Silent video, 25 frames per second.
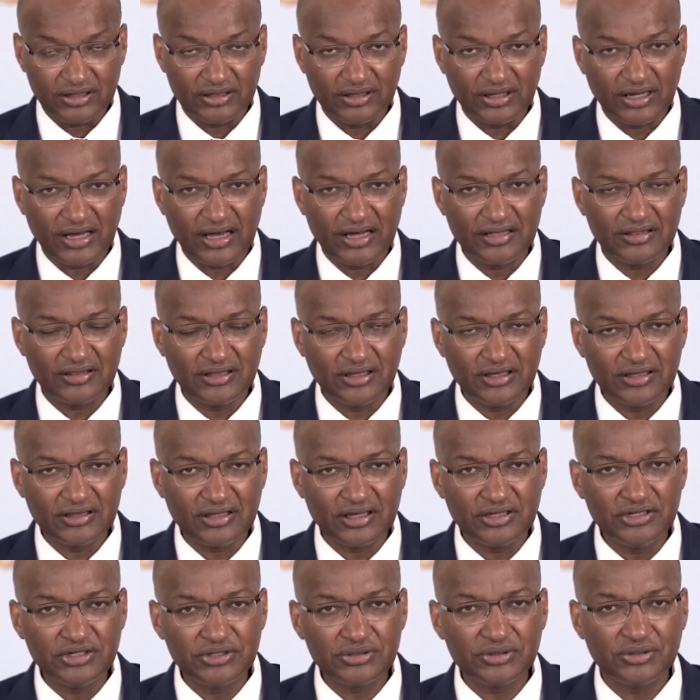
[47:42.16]
I think
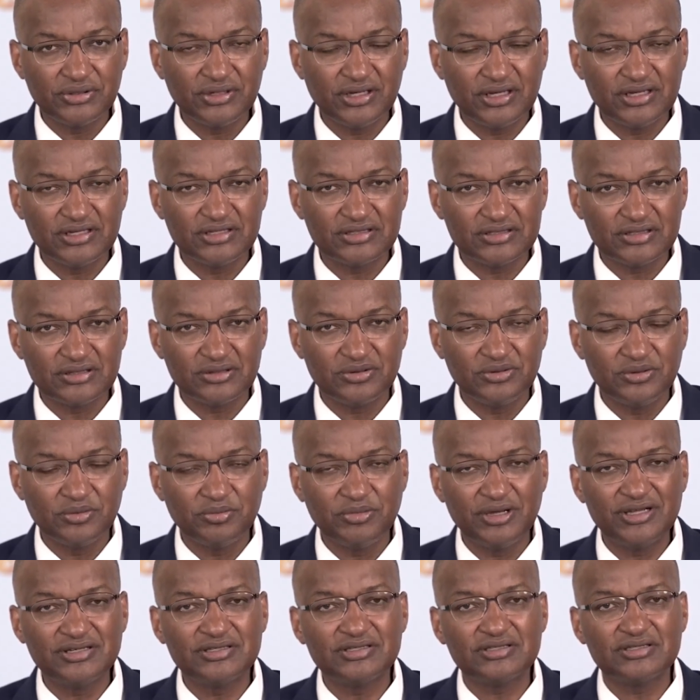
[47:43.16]
the issue here is, you
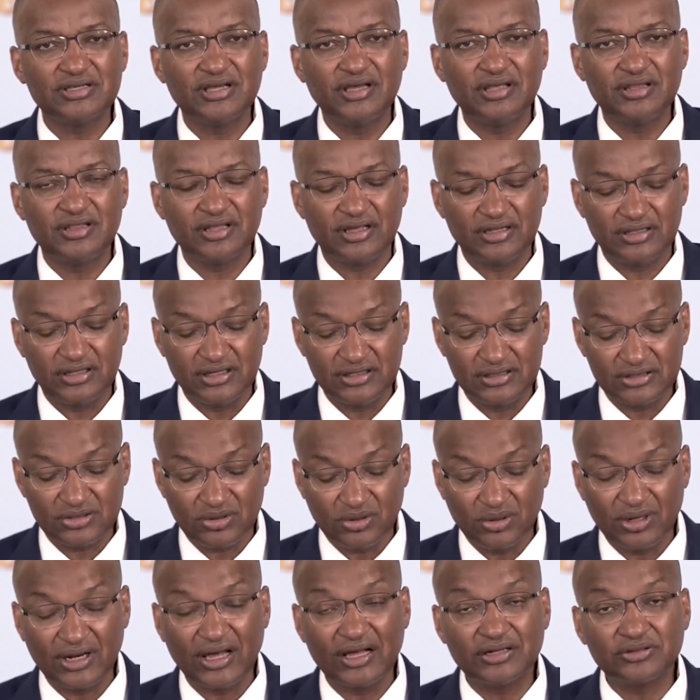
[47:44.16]
may say that there is
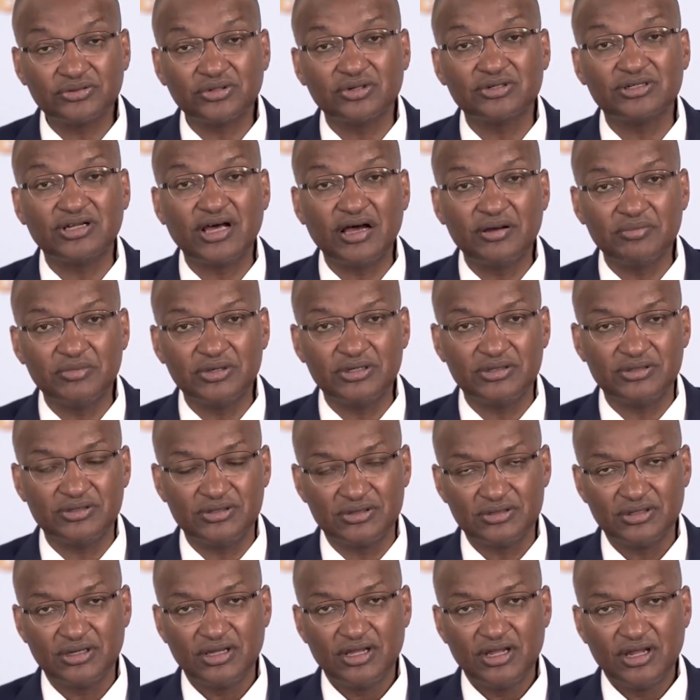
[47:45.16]
collateral
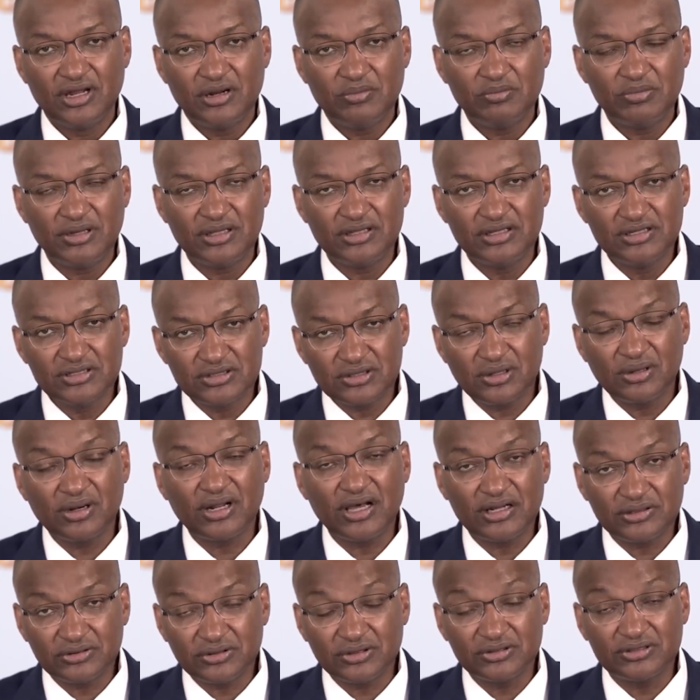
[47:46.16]
damage, but this
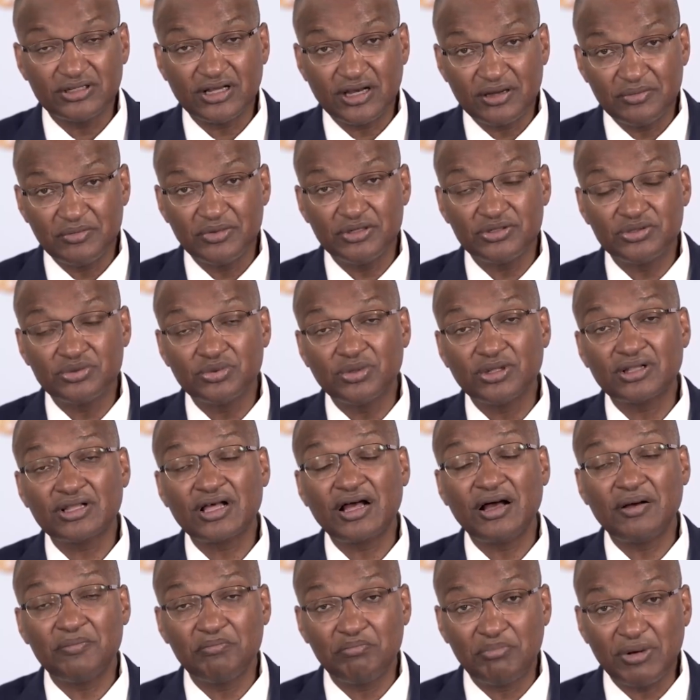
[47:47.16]
collateral damage will
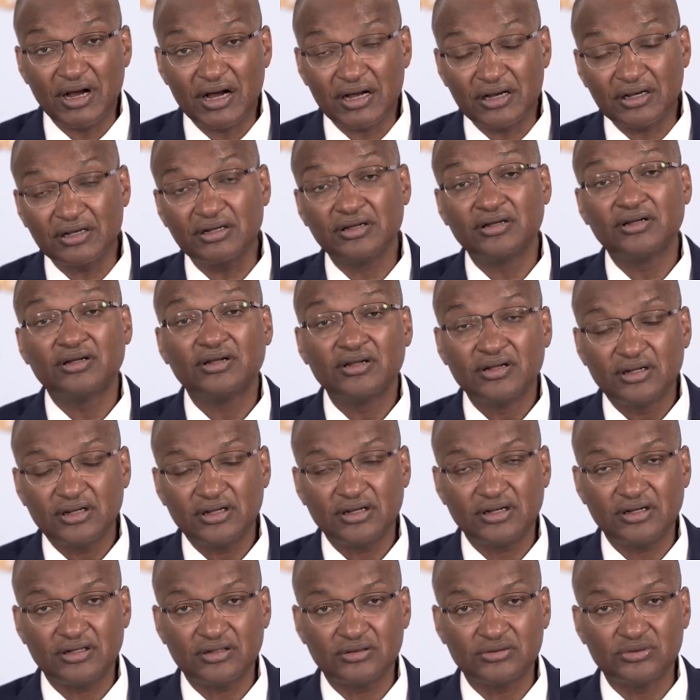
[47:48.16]
come back
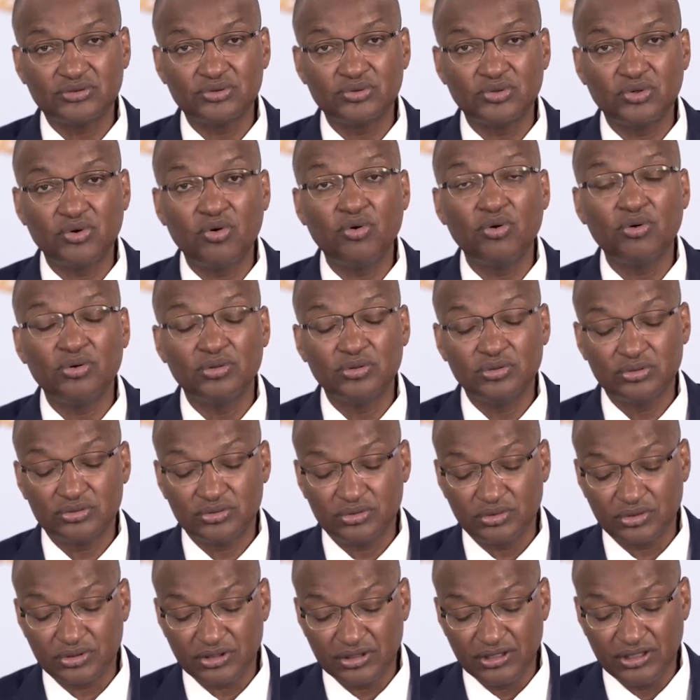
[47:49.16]
to
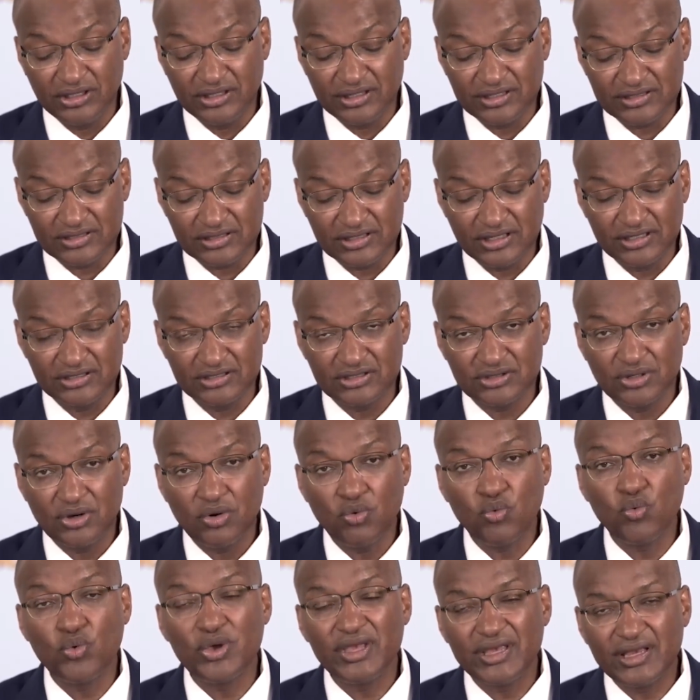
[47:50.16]
in a sense,
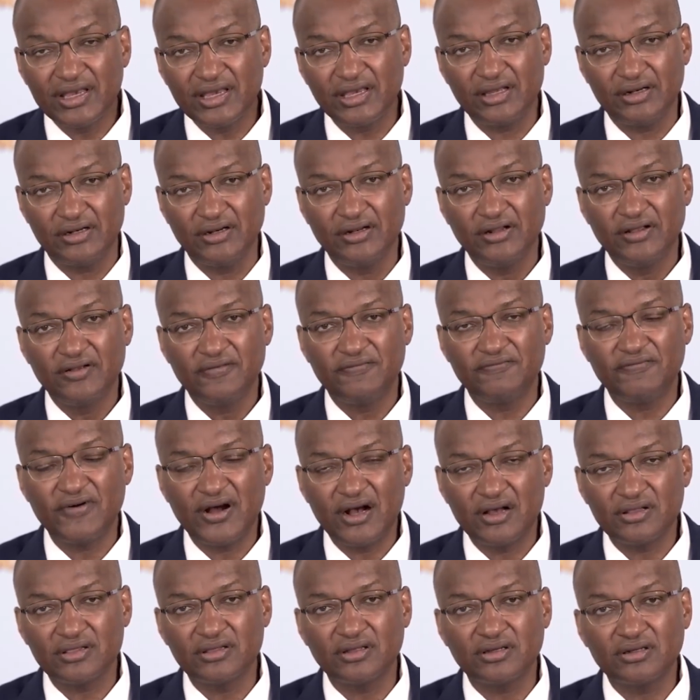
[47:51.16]
weaken
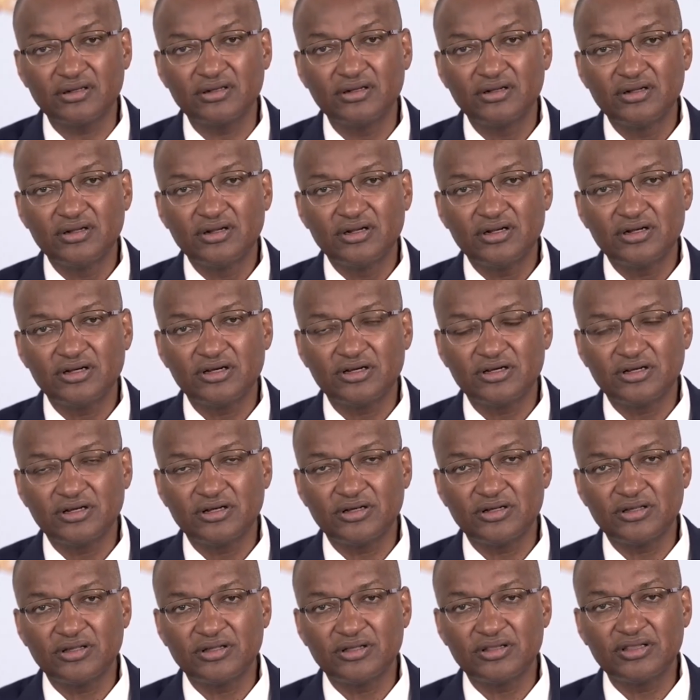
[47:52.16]
further
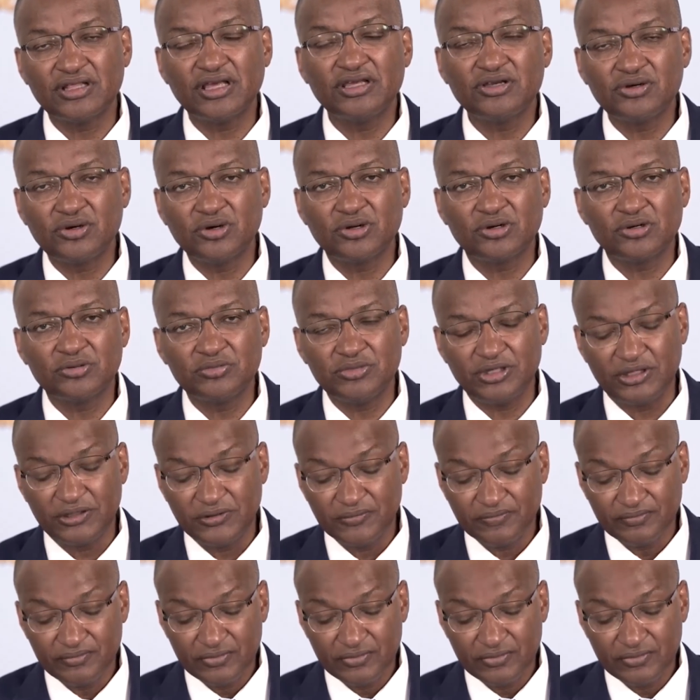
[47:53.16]
the economy.